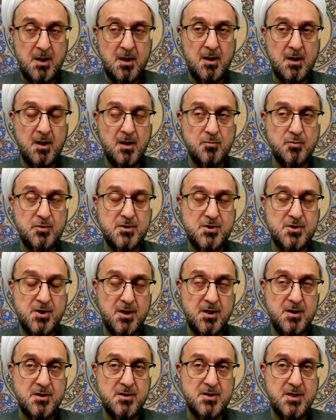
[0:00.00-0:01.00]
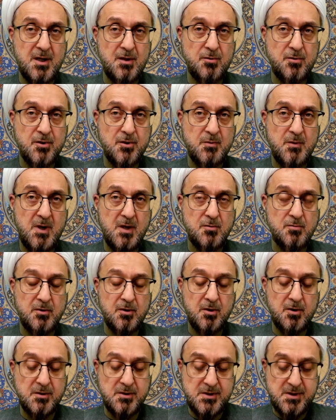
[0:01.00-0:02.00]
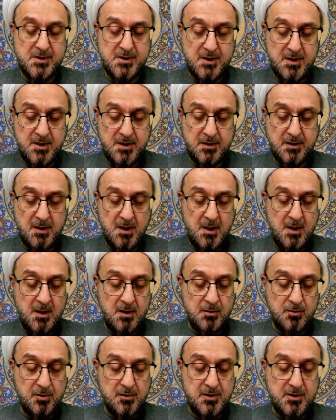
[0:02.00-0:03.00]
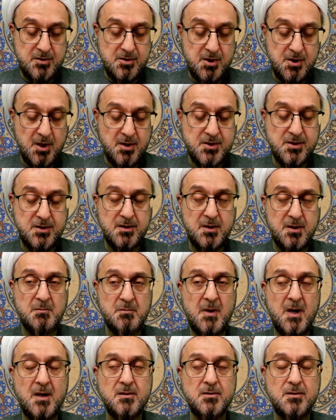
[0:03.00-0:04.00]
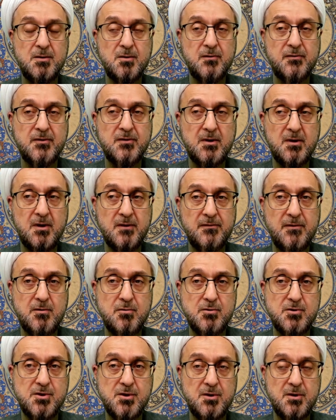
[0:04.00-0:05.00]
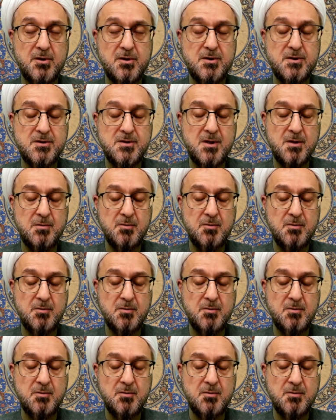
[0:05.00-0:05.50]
would change and Uthman would concede to the just demand of the revolutionaries.